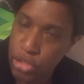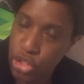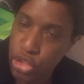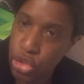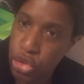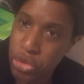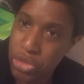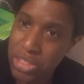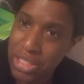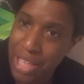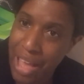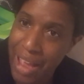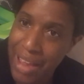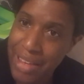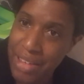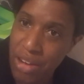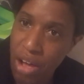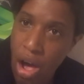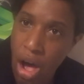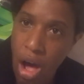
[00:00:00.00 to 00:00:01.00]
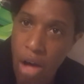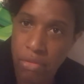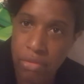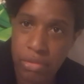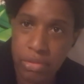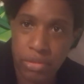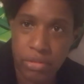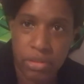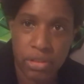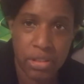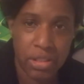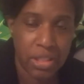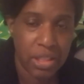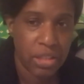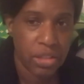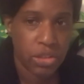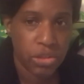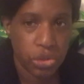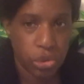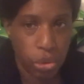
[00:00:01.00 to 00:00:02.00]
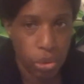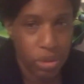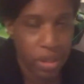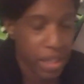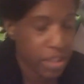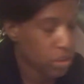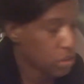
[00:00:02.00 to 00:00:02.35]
to sign off. So let's